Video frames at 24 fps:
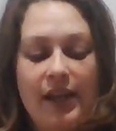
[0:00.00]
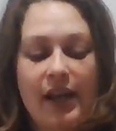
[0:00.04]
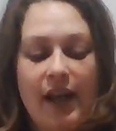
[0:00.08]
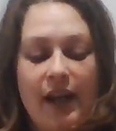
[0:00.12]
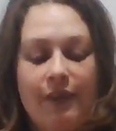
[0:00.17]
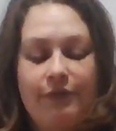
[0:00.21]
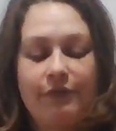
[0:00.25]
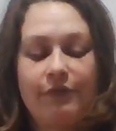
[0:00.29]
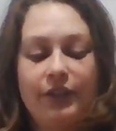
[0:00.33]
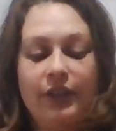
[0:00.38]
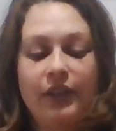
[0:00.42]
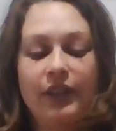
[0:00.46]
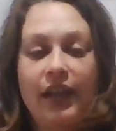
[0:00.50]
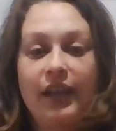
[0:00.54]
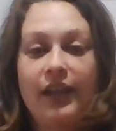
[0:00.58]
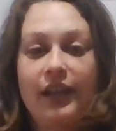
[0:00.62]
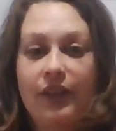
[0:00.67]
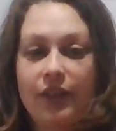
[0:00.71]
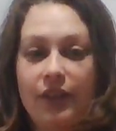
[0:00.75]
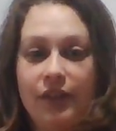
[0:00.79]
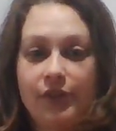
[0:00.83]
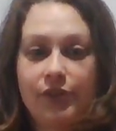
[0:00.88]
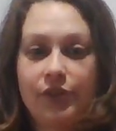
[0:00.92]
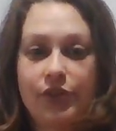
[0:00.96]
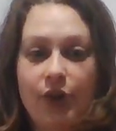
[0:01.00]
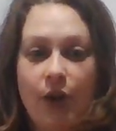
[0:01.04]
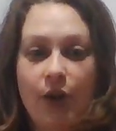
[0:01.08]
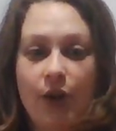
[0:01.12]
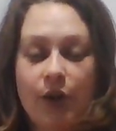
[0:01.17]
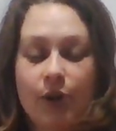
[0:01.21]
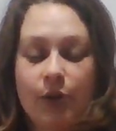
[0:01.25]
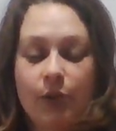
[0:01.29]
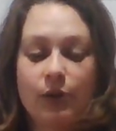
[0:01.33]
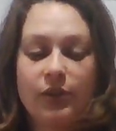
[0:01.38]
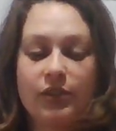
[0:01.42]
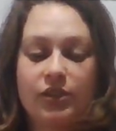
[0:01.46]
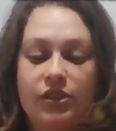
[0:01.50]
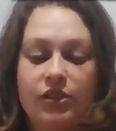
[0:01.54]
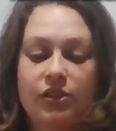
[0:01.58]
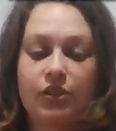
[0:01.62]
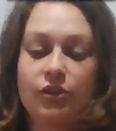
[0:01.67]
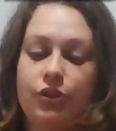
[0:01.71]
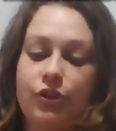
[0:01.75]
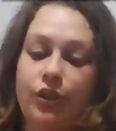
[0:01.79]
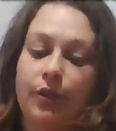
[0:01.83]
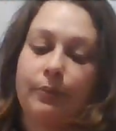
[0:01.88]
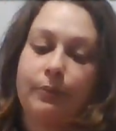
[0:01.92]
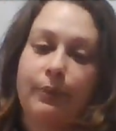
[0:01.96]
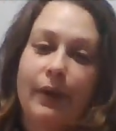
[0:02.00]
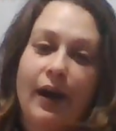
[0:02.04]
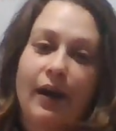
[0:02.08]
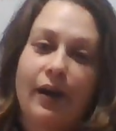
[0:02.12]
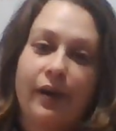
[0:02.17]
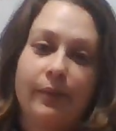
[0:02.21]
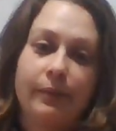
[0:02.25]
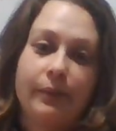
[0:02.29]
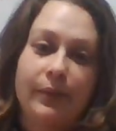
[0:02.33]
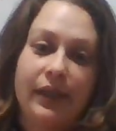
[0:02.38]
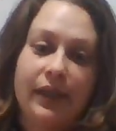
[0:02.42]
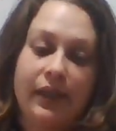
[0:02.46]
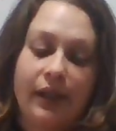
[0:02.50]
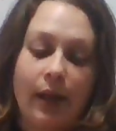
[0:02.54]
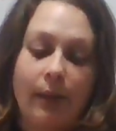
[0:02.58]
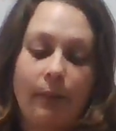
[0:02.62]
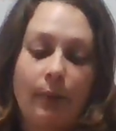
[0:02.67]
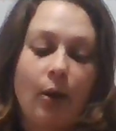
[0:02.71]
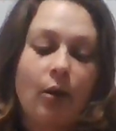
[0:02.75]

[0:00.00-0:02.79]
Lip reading: I feel like this card wants to jump out at me, and I'm